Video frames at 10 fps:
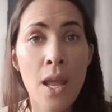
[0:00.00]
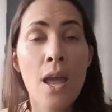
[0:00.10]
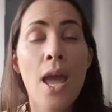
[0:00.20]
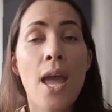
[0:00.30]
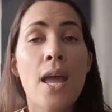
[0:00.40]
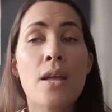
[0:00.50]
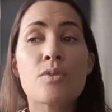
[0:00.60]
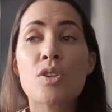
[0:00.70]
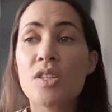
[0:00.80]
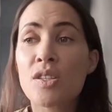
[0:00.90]
And
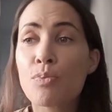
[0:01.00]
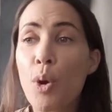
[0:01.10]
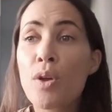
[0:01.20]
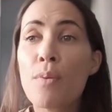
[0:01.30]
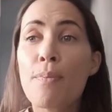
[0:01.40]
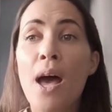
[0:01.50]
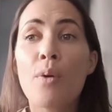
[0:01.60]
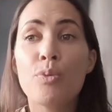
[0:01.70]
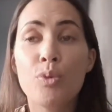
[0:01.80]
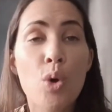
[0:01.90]
she spoke
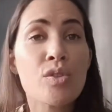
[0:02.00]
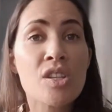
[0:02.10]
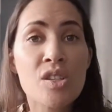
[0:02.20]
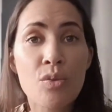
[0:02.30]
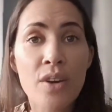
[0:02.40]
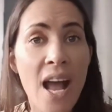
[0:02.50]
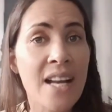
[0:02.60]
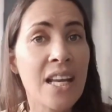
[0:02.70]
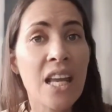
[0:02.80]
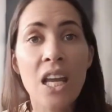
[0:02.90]
about not
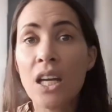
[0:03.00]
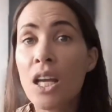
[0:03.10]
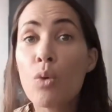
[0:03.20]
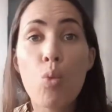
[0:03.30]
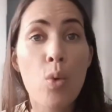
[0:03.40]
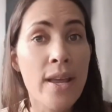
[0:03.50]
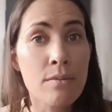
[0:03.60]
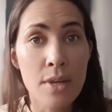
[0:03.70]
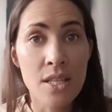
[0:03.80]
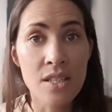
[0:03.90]
disregarding any weird
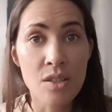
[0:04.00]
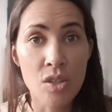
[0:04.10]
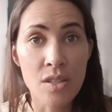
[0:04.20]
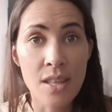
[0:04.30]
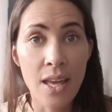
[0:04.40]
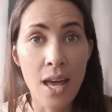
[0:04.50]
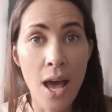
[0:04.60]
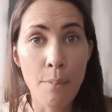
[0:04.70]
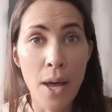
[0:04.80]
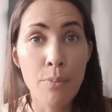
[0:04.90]
messages that
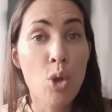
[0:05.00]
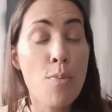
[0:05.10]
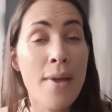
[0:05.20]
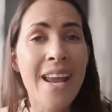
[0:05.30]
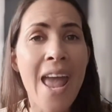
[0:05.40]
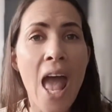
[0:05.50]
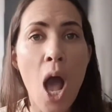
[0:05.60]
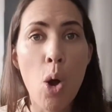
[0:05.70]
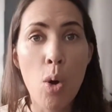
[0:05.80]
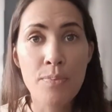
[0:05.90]
come up, no matter
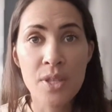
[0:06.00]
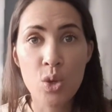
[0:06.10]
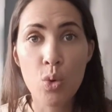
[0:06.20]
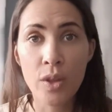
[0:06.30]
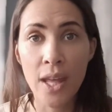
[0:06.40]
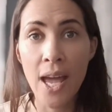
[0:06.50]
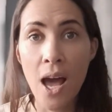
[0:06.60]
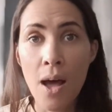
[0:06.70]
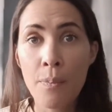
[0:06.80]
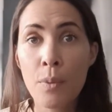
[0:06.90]
how obscure they
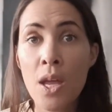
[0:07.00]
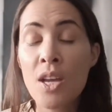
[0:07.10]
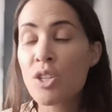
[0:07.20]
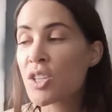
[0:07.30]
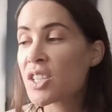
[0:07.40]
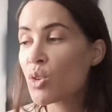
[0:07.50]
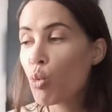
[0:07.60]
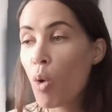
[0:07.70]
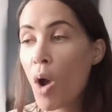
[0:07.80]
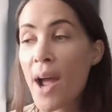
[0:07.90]
are. She said,
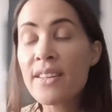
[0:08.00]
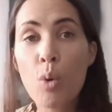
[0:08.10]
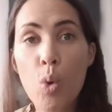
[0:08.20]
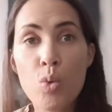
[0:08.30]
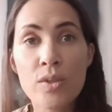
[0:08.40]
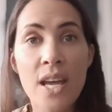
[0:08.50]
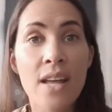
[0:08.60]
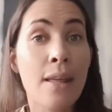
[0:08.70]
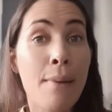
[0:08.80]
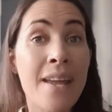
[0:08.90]
write them all down. They
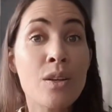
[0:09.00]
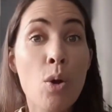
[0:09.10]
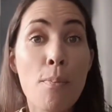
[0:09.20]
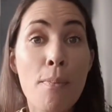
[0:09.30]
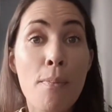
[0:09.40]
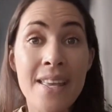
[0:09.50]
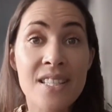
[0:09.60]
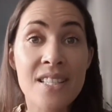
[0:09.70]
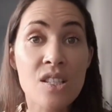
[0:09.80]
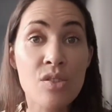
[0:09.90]
may not make
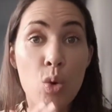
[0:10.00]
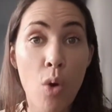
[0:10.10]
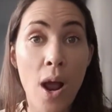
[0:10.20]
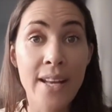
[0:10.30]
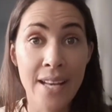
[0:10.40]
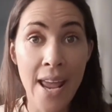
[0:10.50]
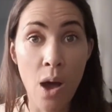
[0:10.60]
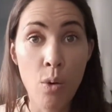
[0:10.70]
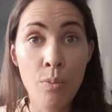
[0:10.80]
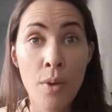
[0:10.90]
sense for you right
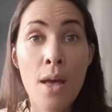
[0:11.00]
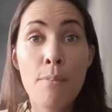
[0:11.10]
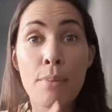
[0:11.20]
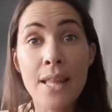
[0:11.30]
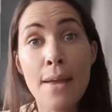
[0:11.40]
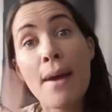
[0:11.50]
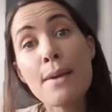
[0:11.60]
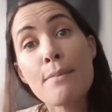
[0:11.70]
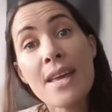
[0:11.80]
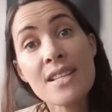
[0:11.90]
now, but they may
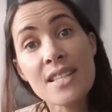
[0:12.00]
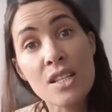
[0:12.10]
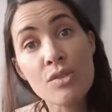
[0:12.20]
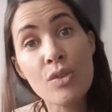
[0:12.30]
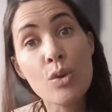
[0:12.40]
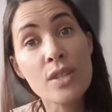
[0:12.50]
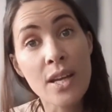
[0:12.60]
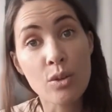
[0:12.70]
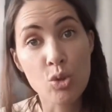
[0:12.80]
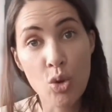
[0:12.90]
make sense for you down
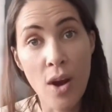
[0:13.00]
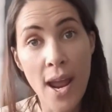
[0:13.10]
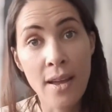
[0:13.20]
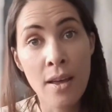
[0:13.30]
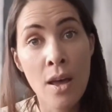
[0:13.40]
the track.